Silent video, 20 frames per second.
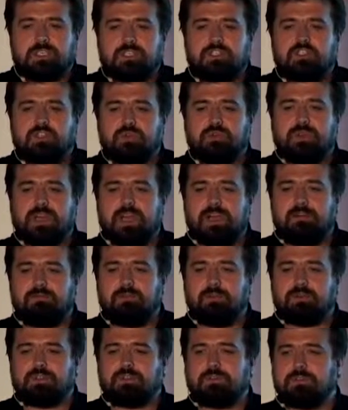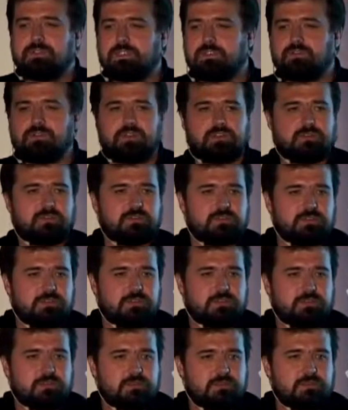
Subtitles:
should have virtual destructors.